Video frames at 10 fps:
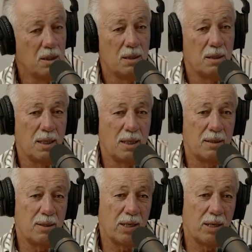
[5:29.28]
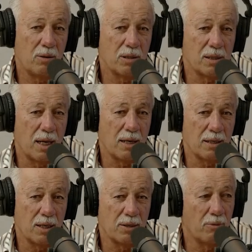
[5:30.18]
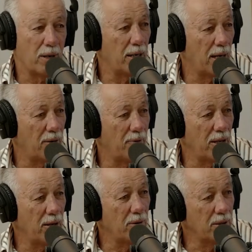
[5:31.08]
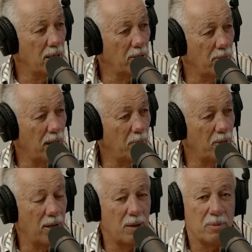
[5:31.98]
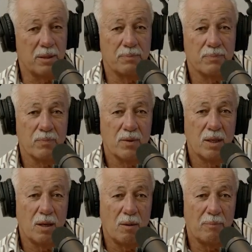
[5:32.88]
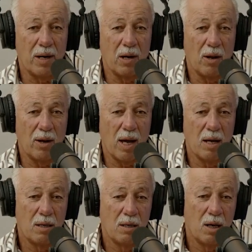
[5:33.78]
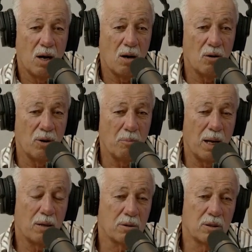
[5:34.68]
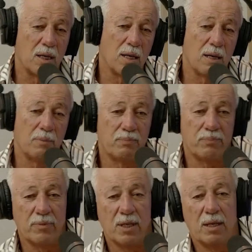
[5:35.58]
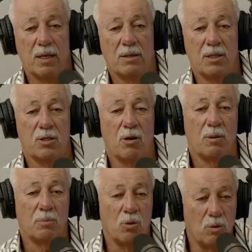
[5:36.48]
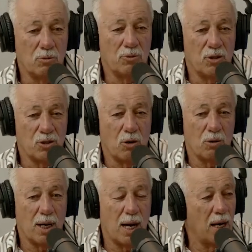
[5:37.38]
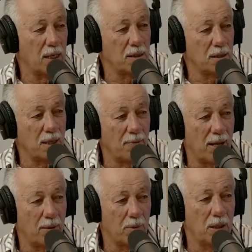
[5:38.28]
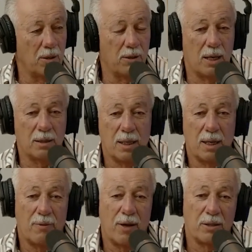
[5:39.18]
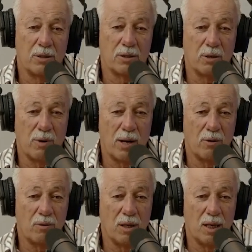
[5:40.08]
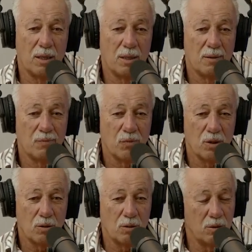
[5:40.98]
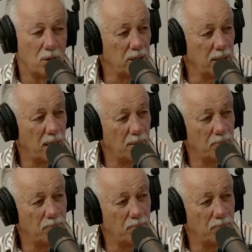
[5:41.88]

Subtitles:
And I started getting around over there and getting around with them. And I met a lot of older blokes at the time called the Zongaluses and that. Well, that, you know, they used to run all the